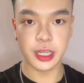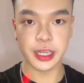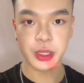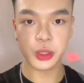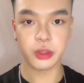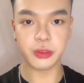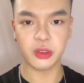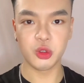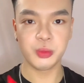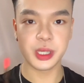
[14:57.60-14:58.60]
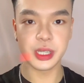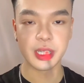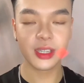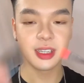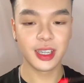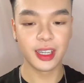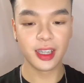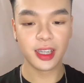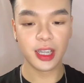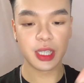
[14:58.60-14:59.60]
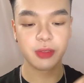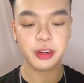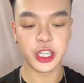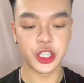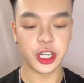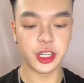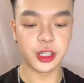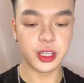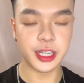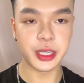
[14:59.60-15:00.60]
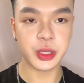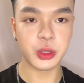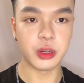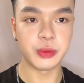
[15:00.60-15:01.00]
sort of, oopsie, It's a very gel-like sort of